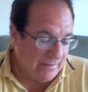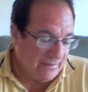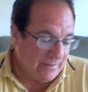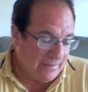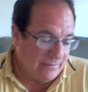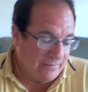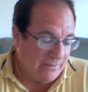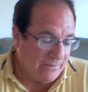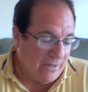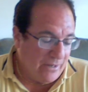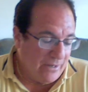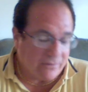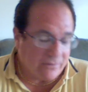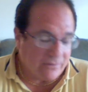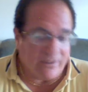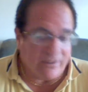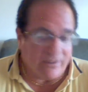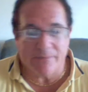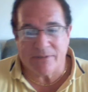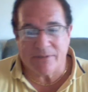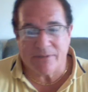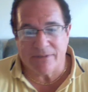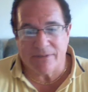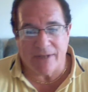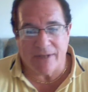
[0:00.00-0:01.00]
we know
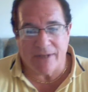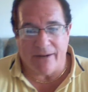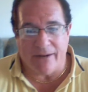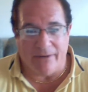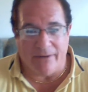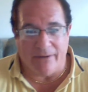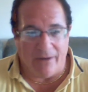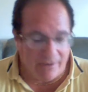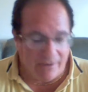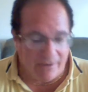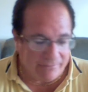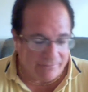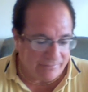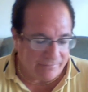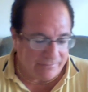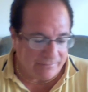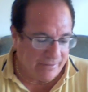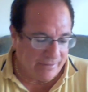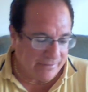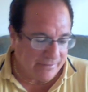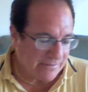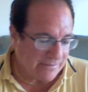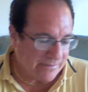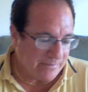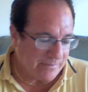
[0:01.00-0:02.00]
Clemson's got an
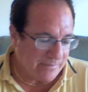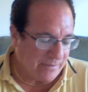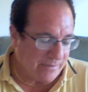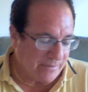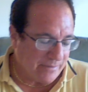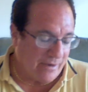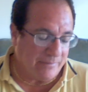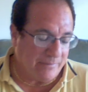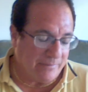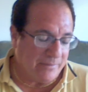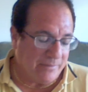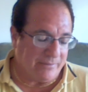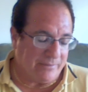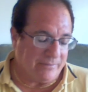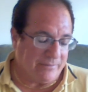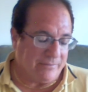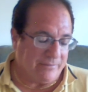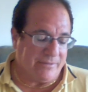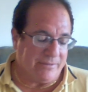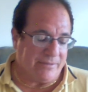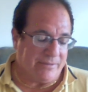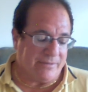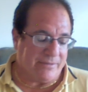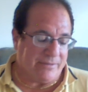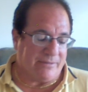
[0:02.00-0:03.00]
offense, but Auburn
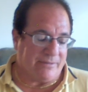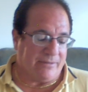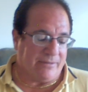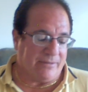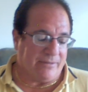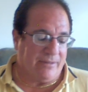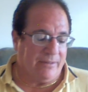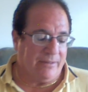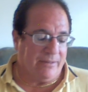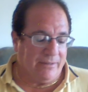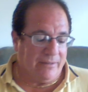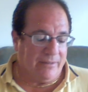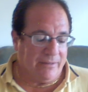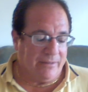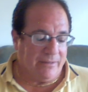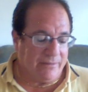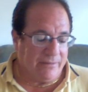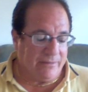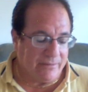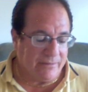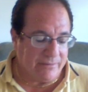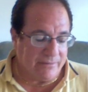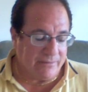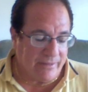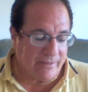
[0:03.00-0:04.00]
just,
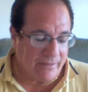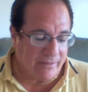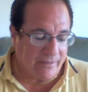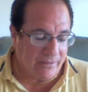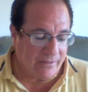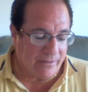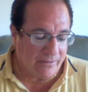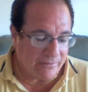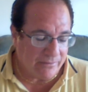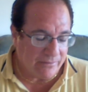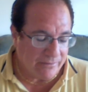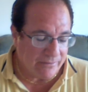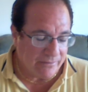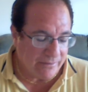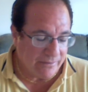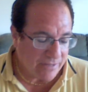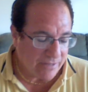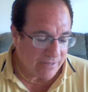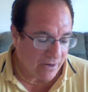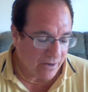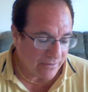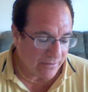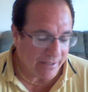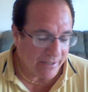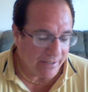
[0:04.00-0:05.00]
you know, it's
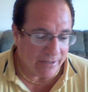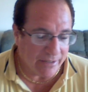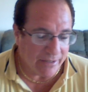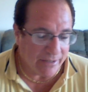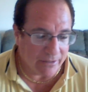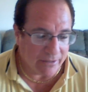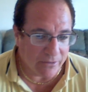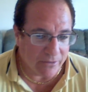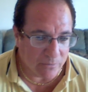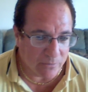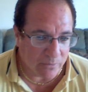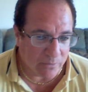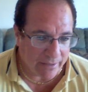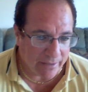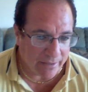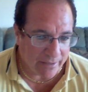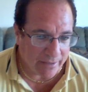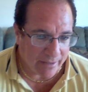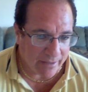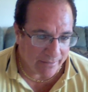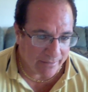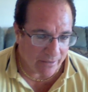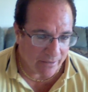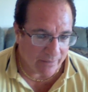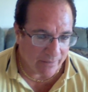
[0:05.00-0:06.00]
hard to get a good read
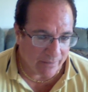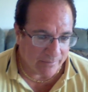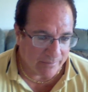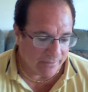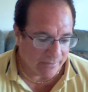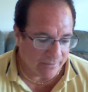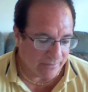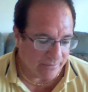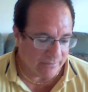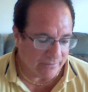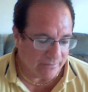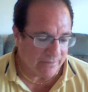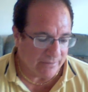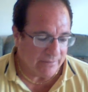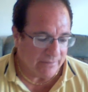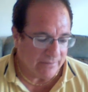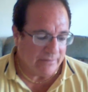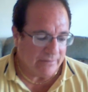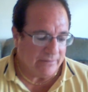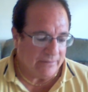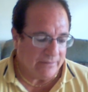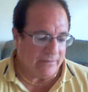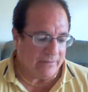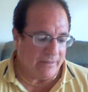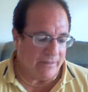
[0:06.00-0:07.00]
on Auburn.
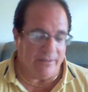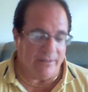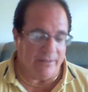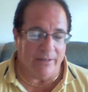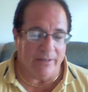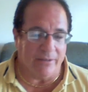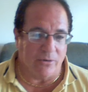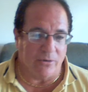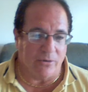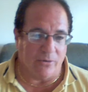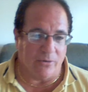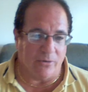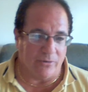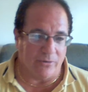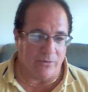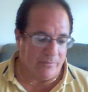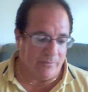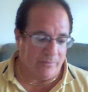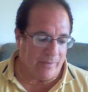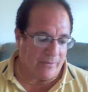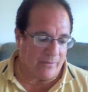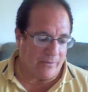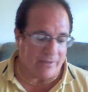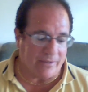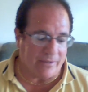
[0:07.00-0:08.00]
They need a
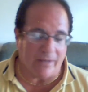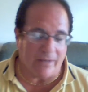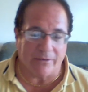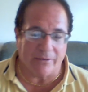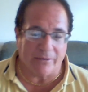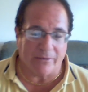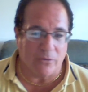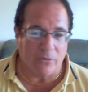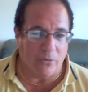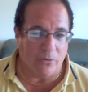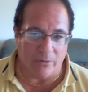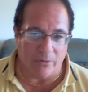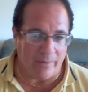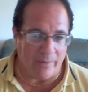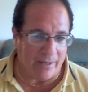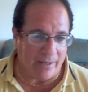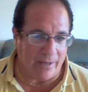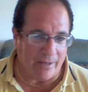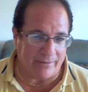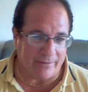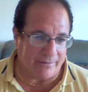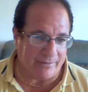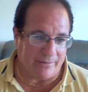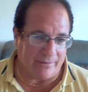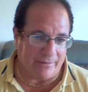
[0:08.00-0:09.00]
quarterback. Without the
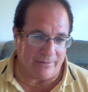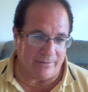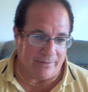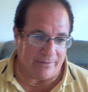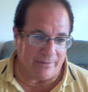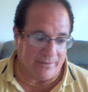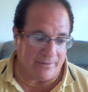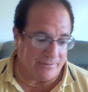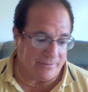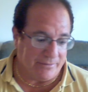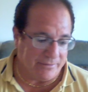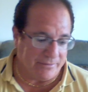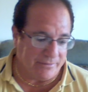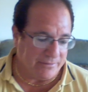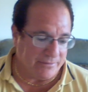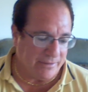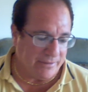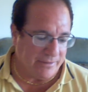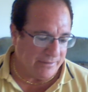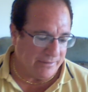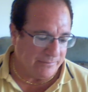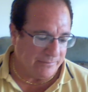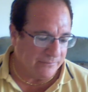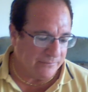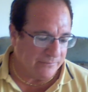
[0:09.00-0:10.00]
quarterback, they're an under team.